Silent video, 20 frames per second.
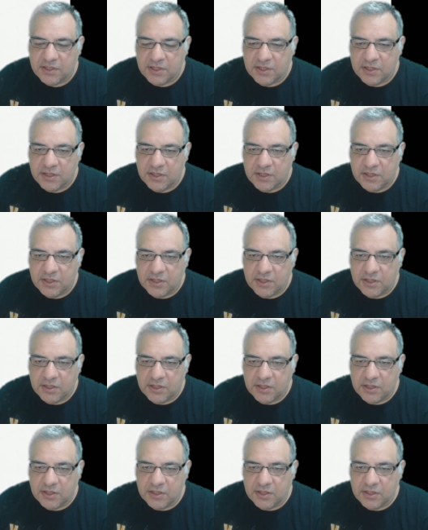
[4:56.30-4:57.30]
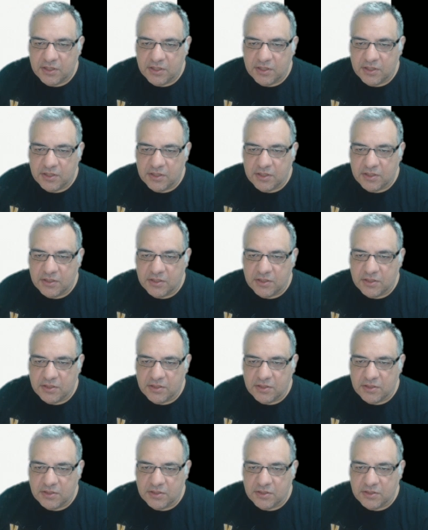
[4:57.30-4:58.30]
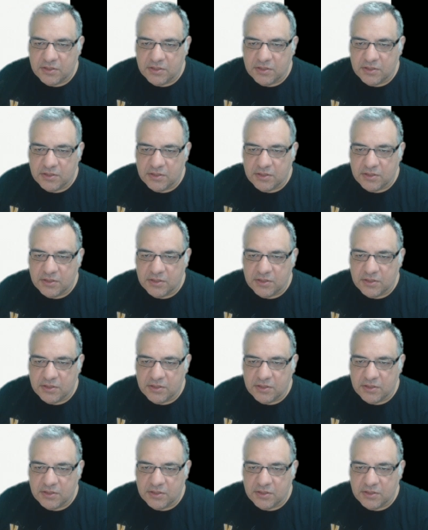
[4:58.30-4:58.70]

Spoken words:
Nobody speaks.